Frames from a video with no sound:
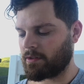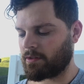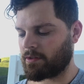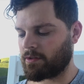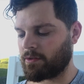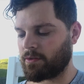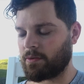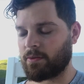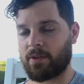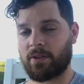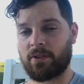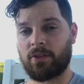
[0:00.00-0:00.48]

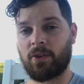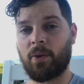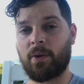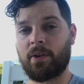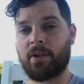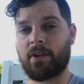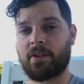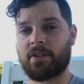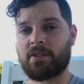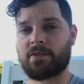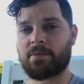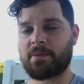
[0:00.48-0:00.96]
to a
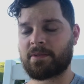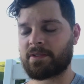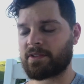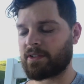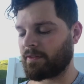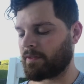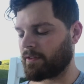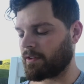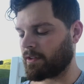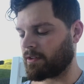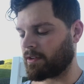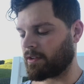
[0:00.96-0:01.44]
lawyer
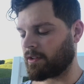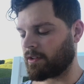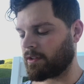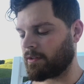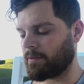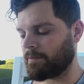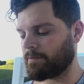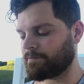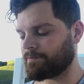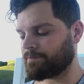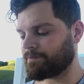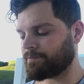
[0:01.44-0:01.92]

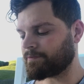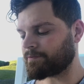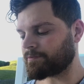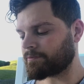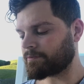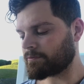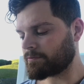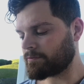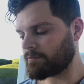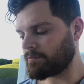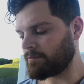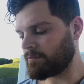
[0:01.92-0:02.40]
specifically.
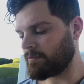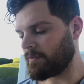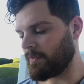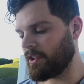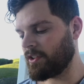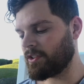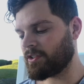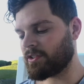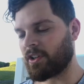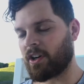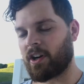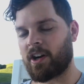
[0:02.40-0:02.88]

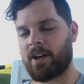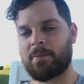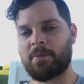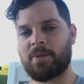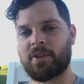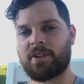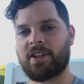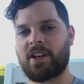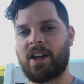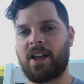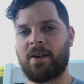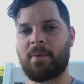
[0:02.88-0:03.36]
Sorry, I'm
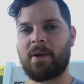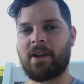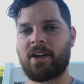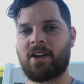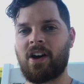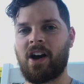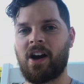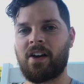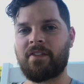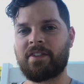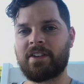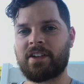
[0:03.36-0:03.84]
looking at my
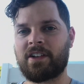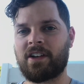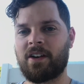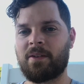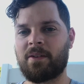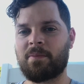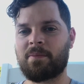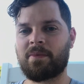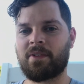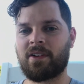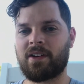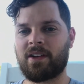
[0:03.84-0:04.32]
coffee
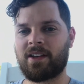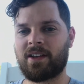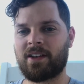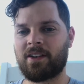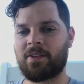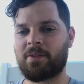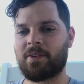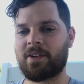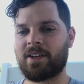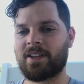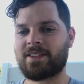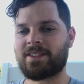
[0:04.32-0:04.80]
cup. I don't
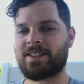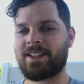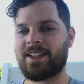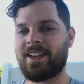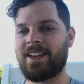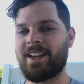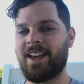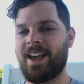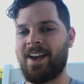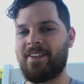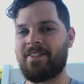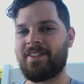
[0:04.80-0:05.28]
want it to
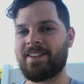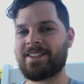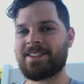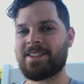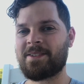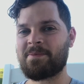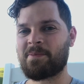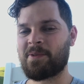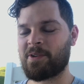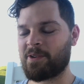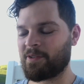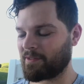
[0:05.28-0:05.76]
have it
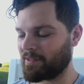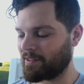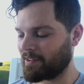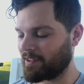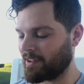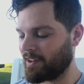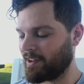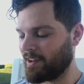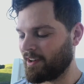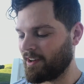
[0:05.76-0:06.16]
tip over.